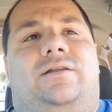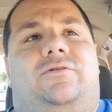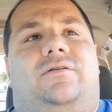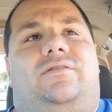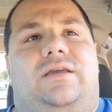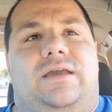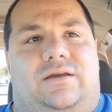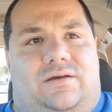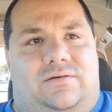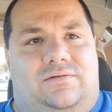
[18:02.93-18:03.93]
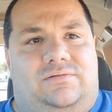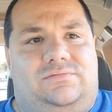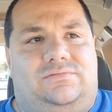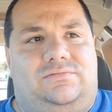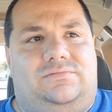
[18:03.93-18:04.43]
critique,
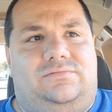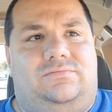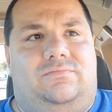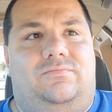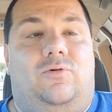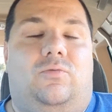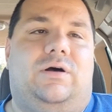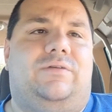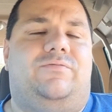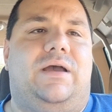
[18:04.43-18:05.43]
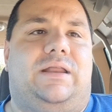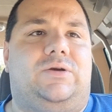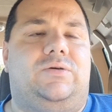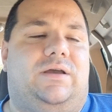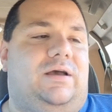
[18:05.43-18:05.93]
well, one of many,
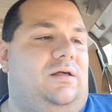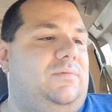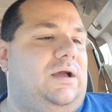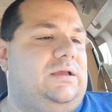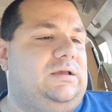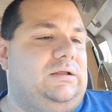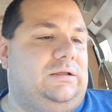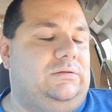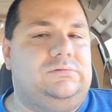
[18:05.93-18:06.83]
who the hell am I kidding?